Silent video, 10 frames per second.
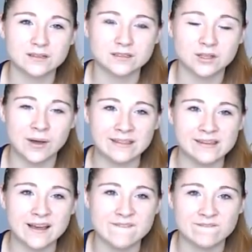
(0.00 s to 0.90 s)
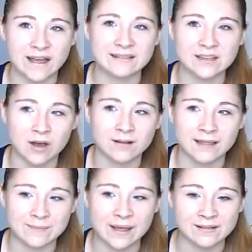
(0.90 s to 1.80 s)
So I think I finally got it
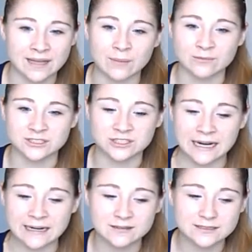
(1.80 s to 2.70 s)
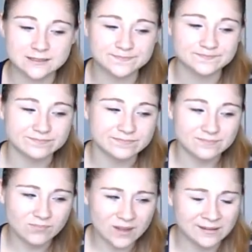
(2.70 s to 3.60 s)
like by the time it was tryouts.
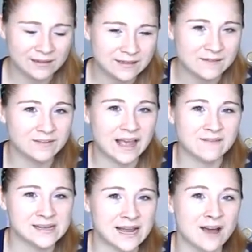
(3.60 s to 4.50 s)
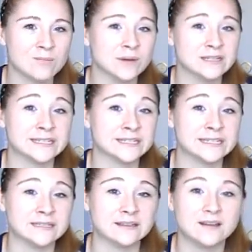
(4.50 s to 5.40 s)
And I'll definitely have it now, but
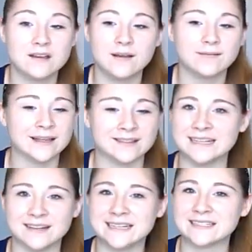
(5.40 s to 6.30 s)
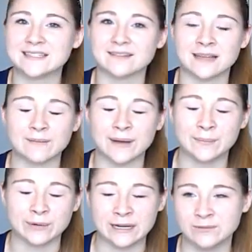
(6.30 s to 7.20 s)
during like the clinics, like my
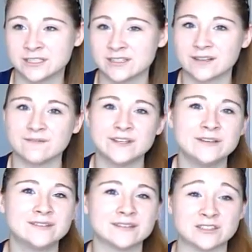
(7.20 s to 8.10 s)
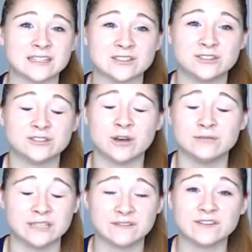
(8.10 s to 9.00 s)
brain was just confused because that's so
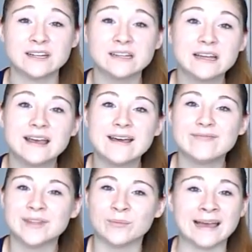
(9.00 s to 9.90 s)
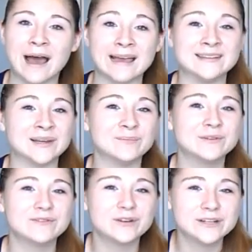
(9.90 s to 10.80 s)
different than what I had done
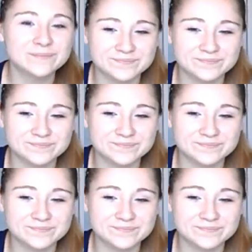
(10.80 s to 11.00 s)
before.